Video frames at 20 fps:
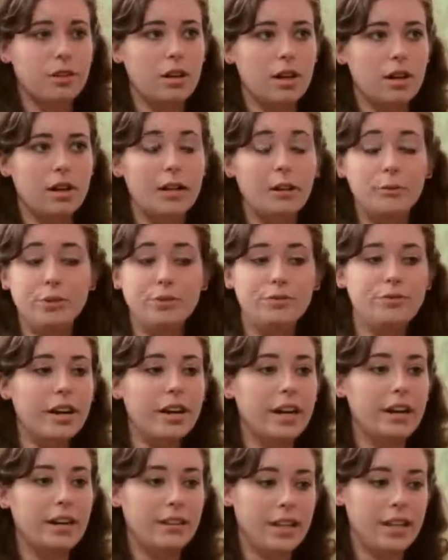It was
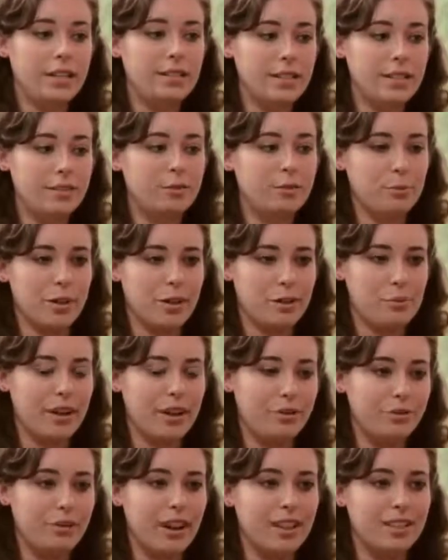very easy for me to
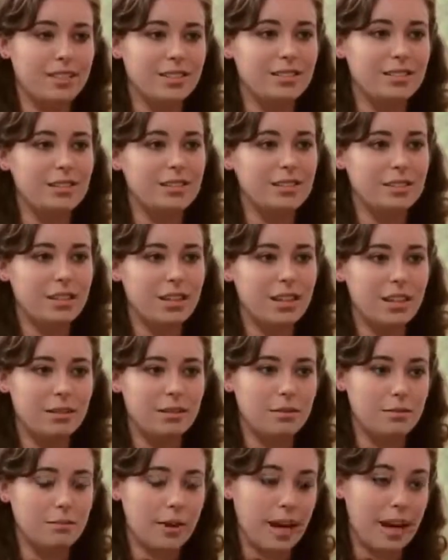make friends
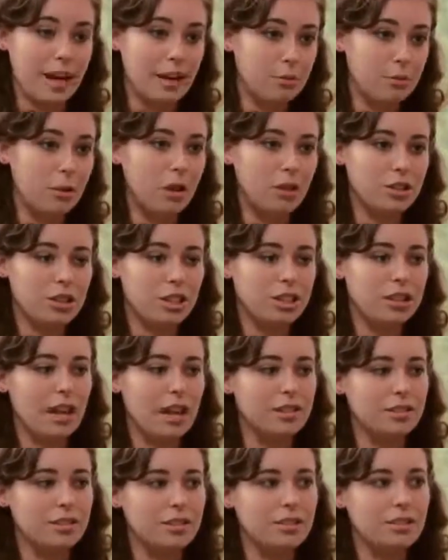in my anthropology
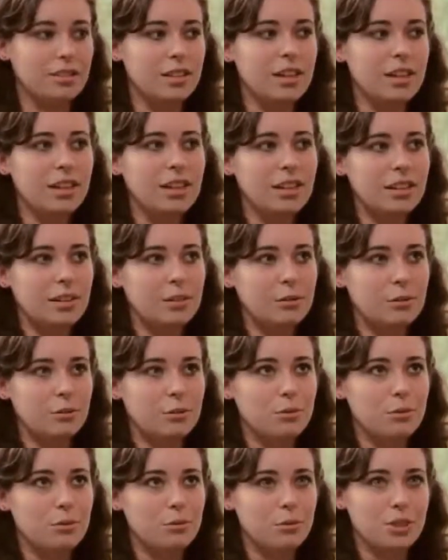classes,
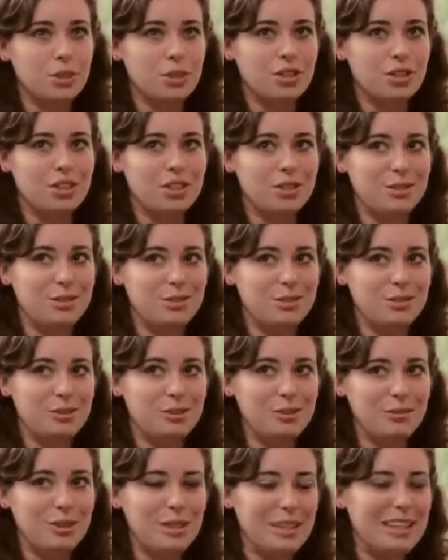which is
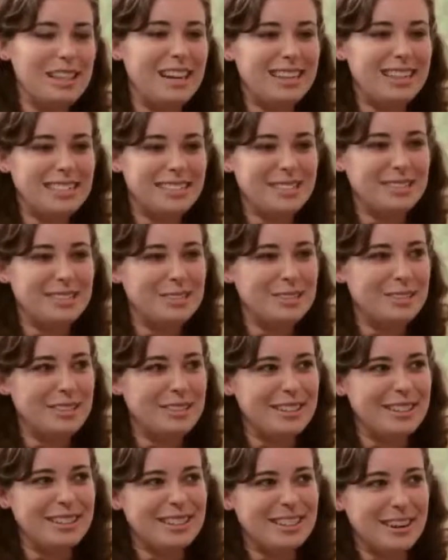really nice
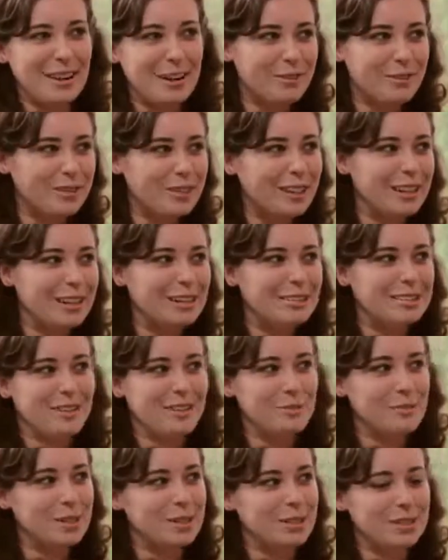considering over the years
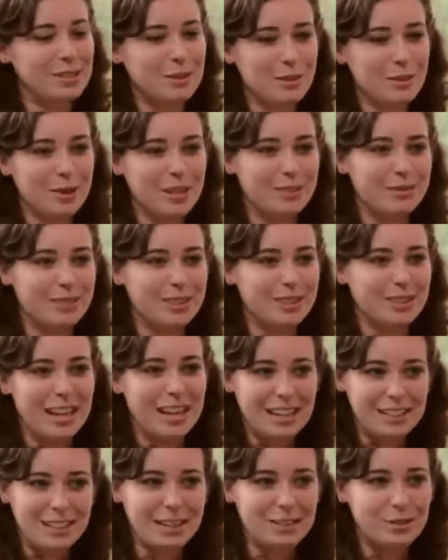I've been somewhat of an
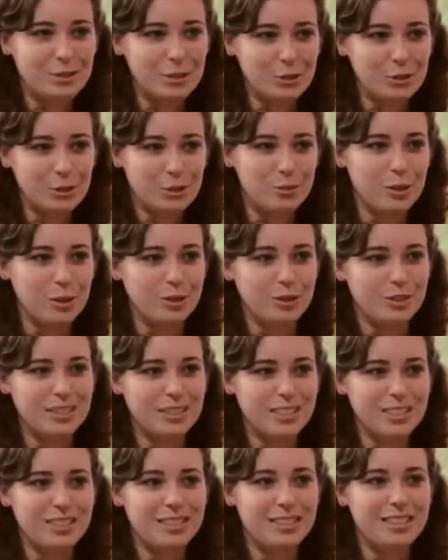antisocial
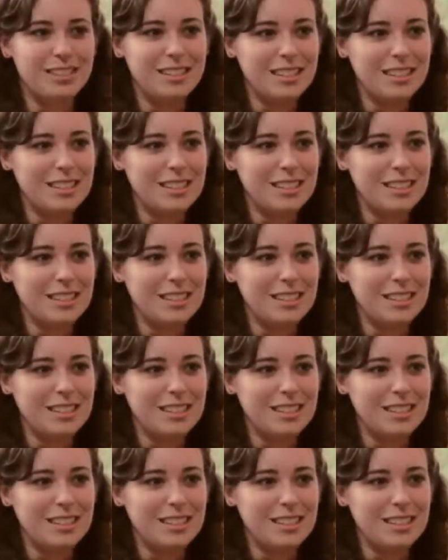person.